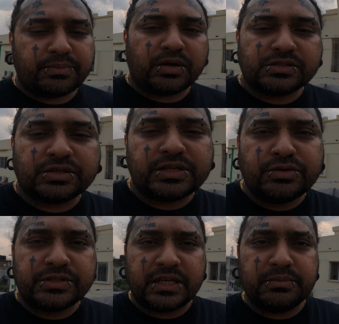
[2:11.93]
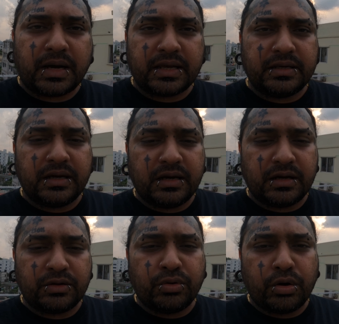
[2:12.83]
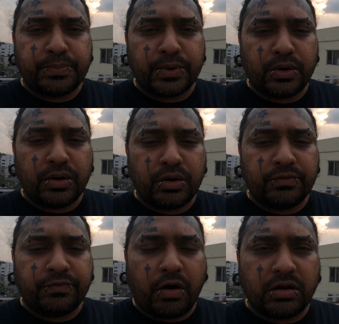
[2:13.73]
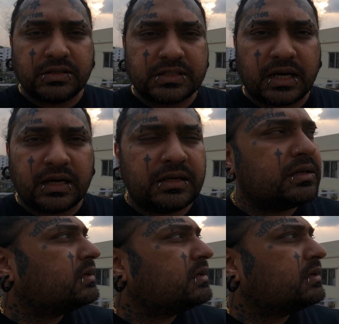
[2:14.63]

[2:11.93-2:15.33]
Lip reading: I'm also using my GoPro Volta.